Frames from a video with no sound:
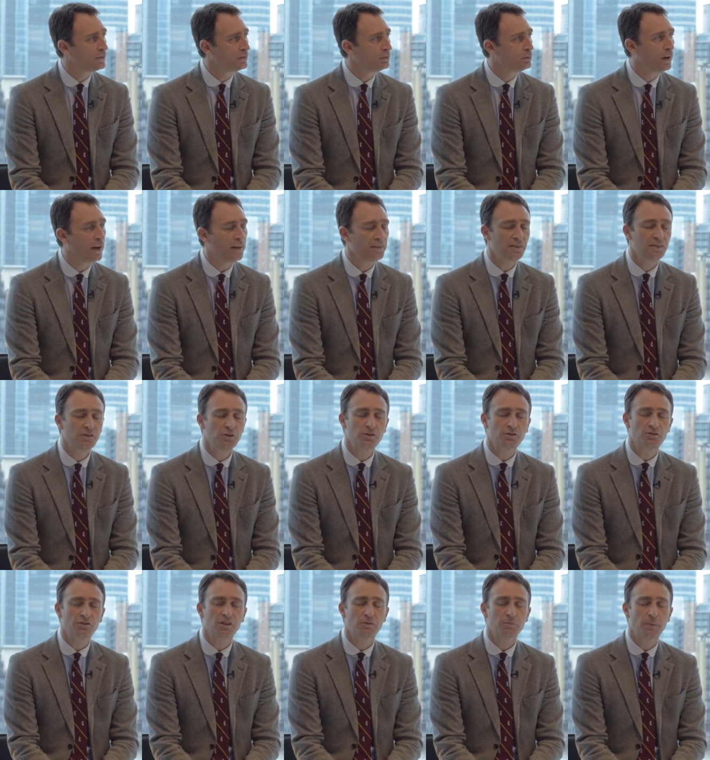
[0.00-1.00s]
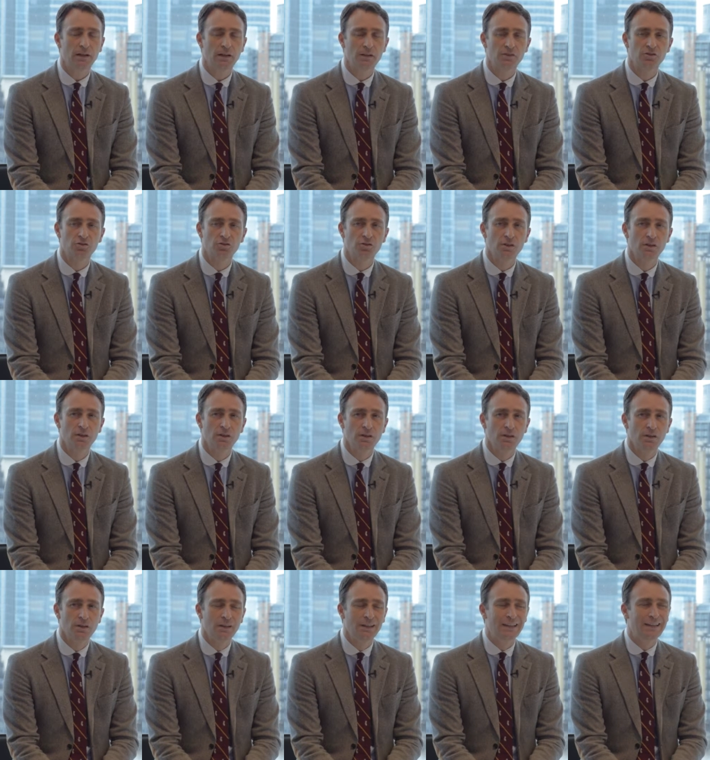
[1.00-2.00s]
fasten your seatbelts,
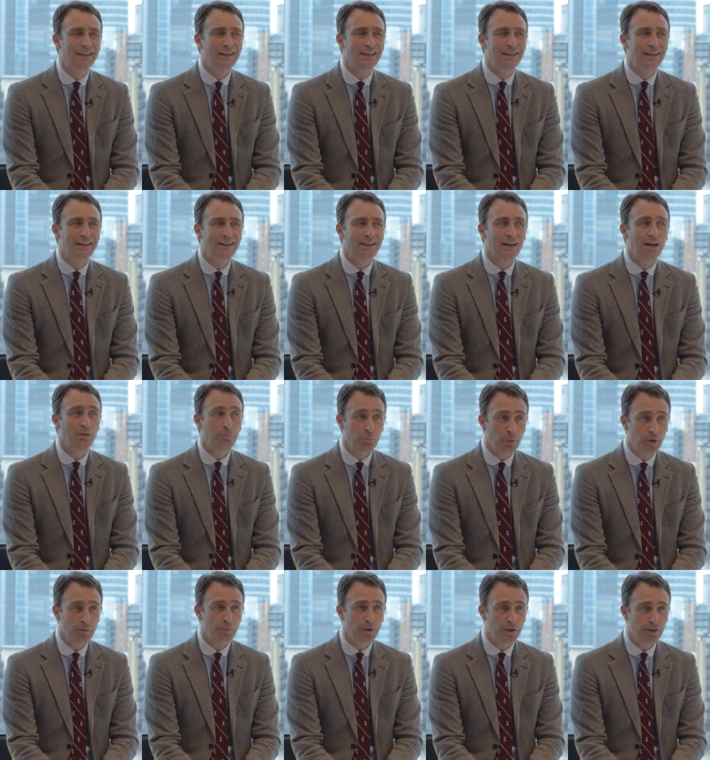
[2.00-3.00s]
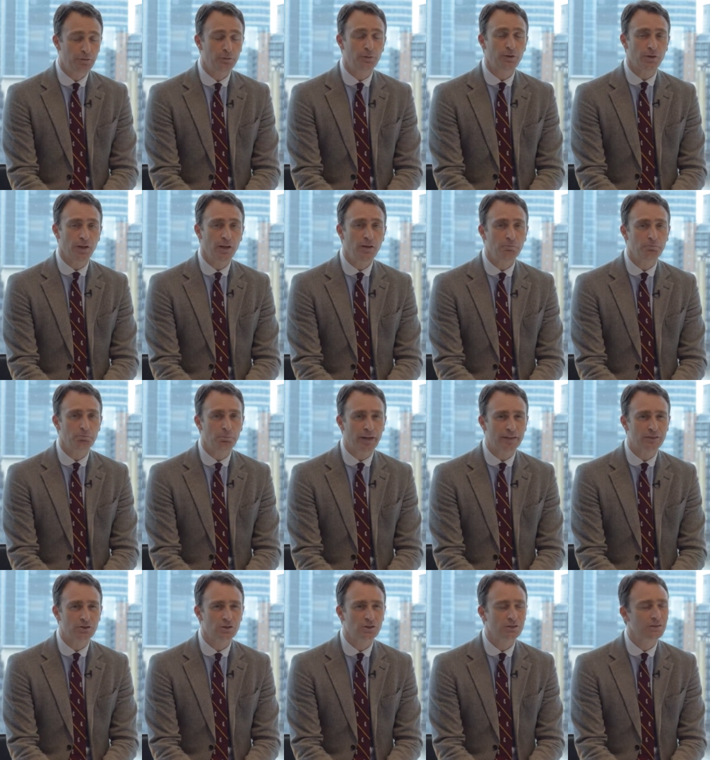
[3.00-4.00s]
and prepare for
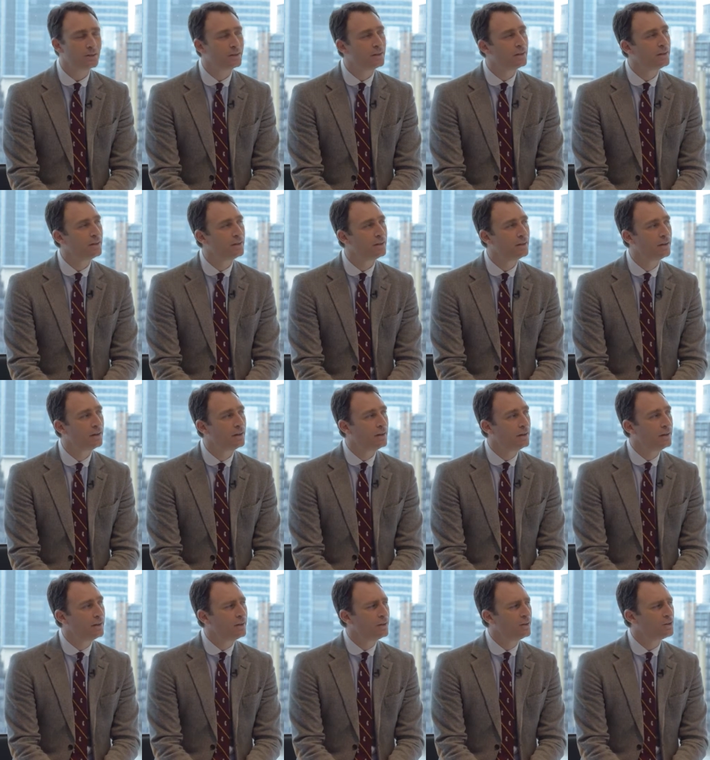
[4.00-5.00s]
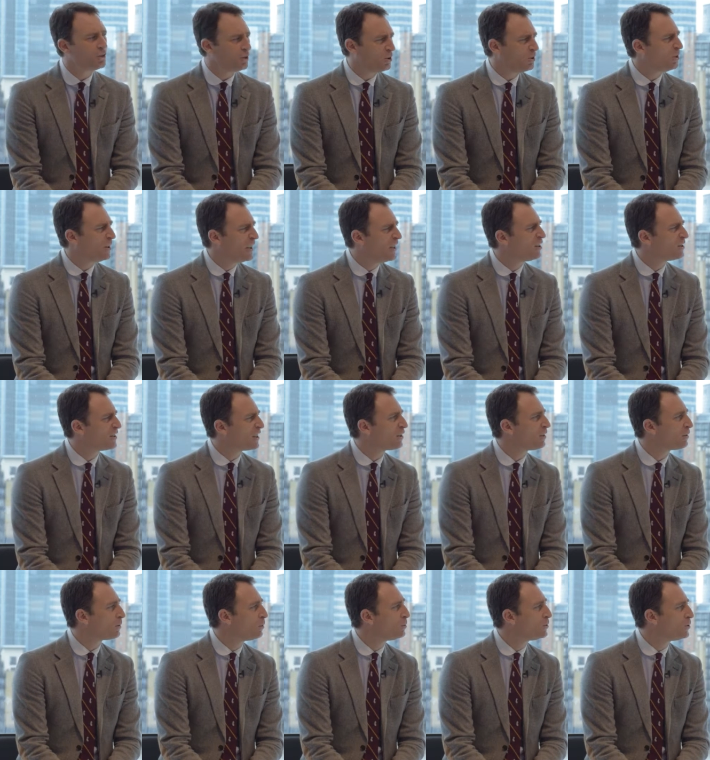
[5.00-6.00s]
impact." So he got the
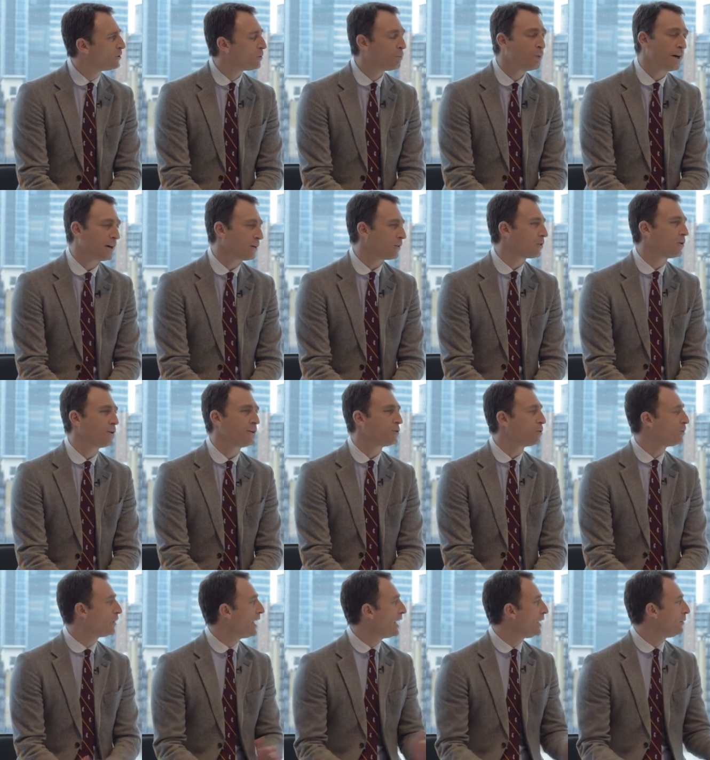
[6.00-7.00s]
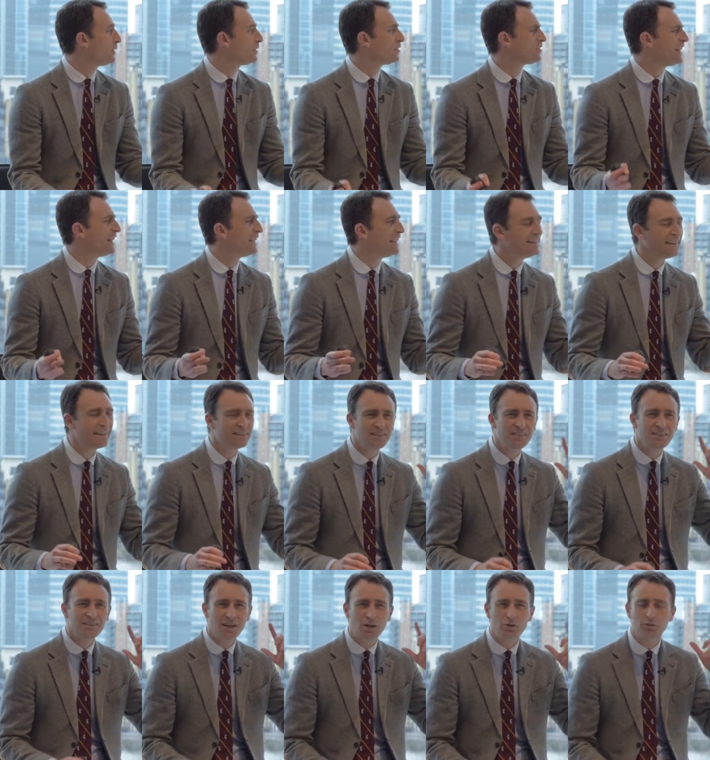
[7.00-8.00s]
conclusion, we are all going to die, because it
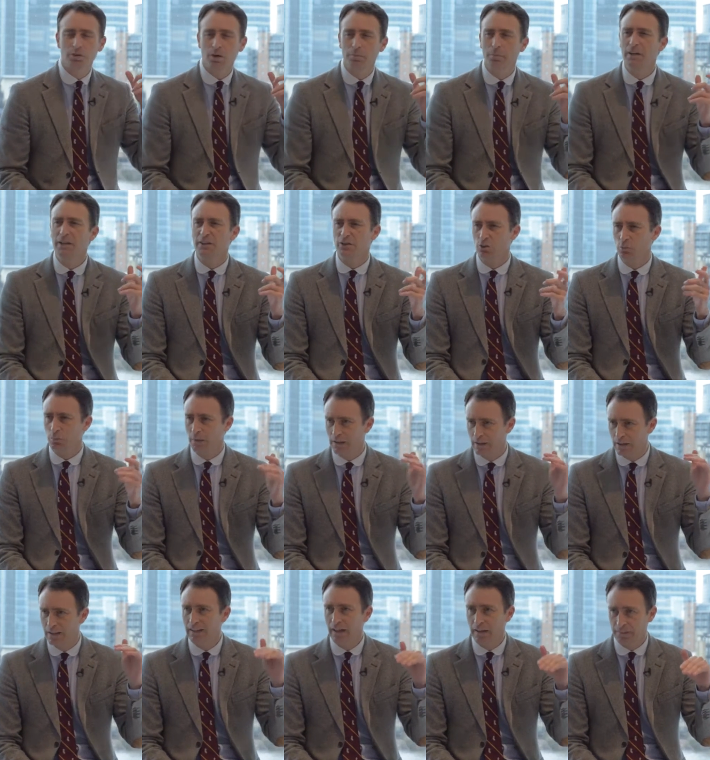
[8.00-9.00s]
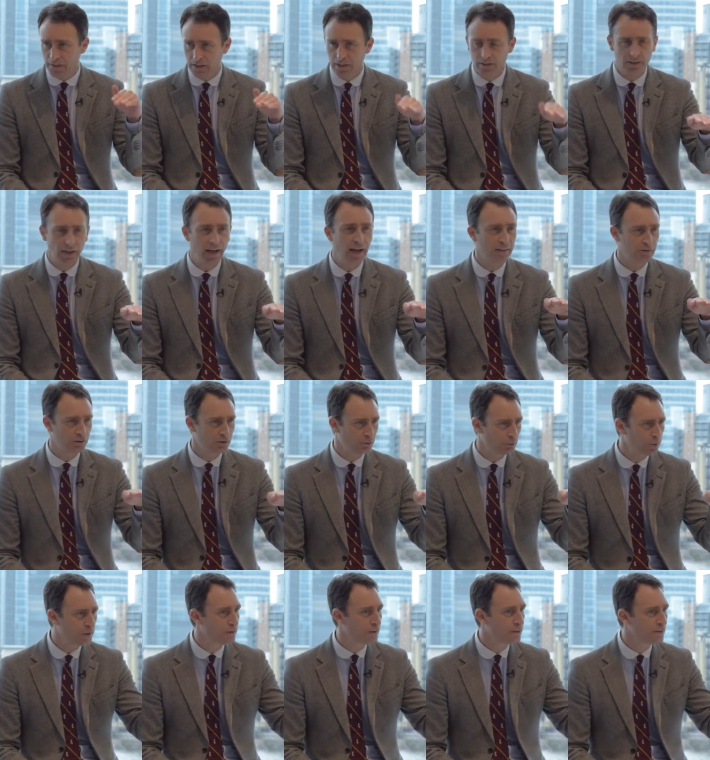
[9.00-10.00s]
doesn't sound familiar to me landing in the Hudson
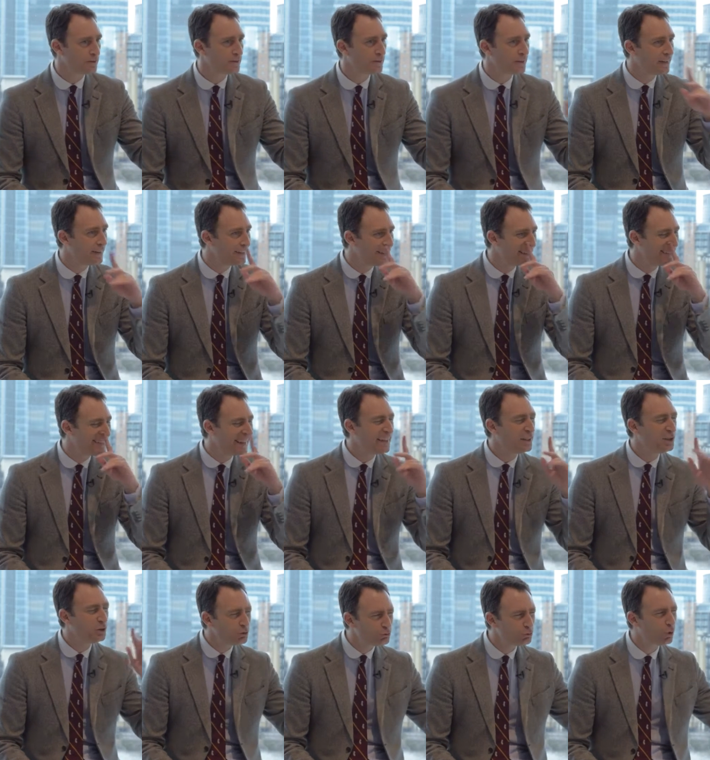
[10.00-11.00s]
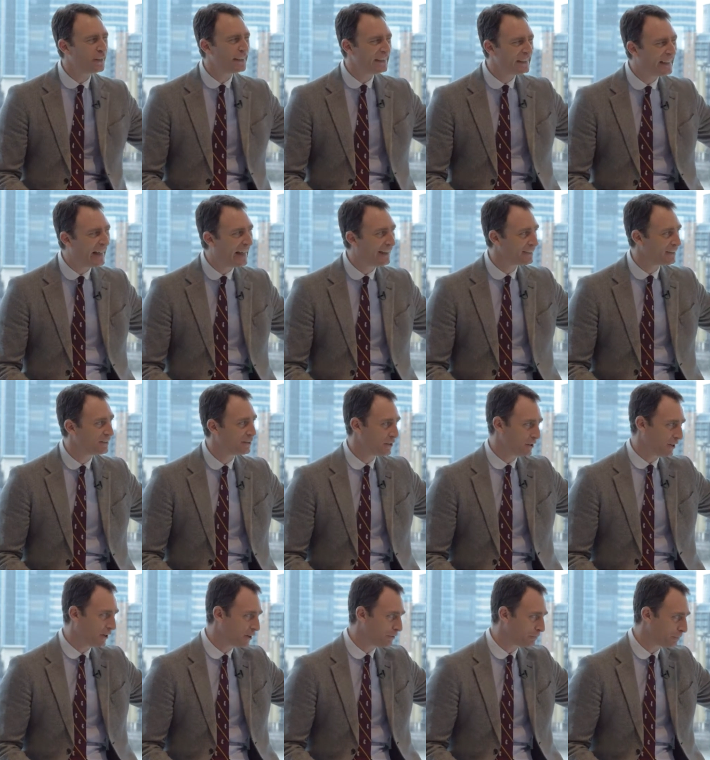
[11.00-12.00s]
River. They usually land in the
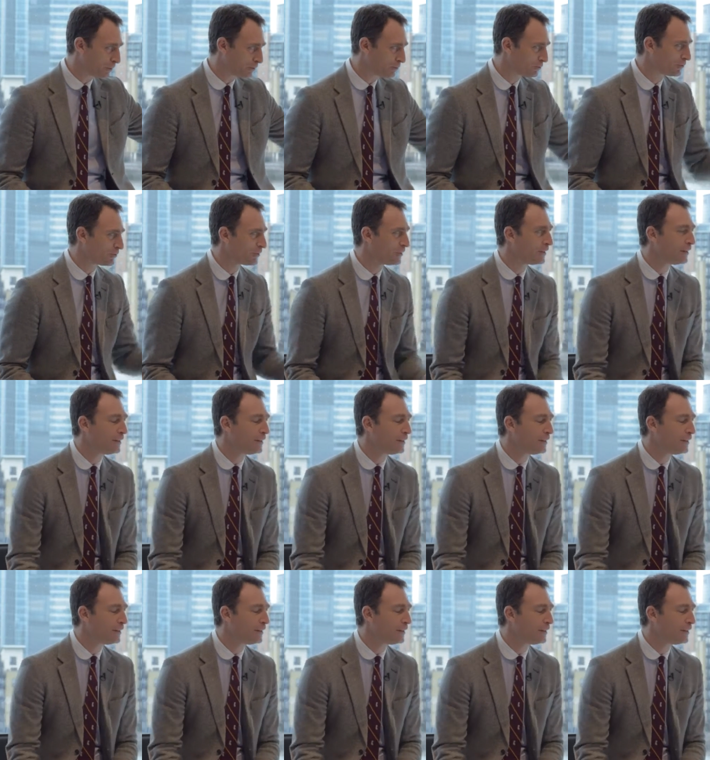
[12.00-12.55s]
airports.